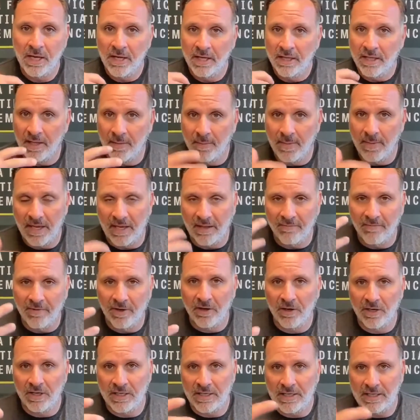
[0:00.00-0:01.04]
They make it
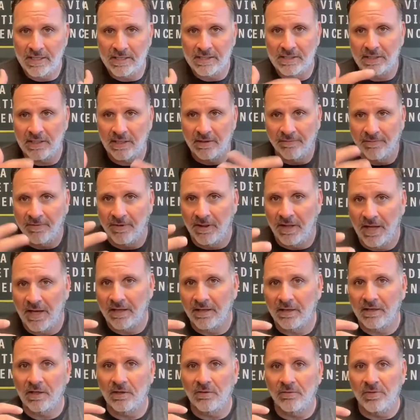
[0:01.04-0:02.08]
very easy. You fill out a
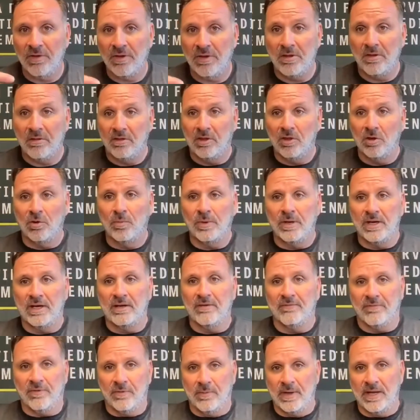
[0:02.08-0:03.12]
little bit of
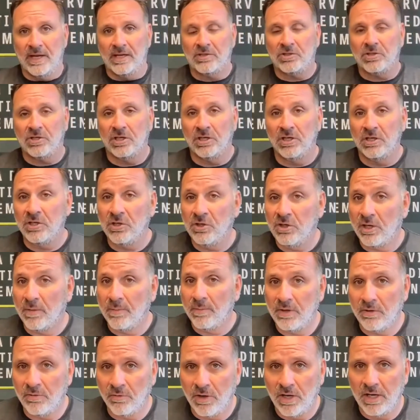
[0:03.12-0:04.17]
information and you can be
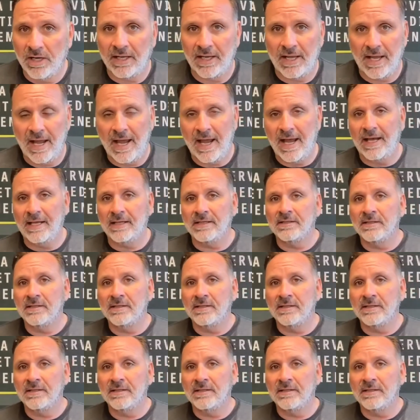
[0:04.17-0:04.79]
running ads.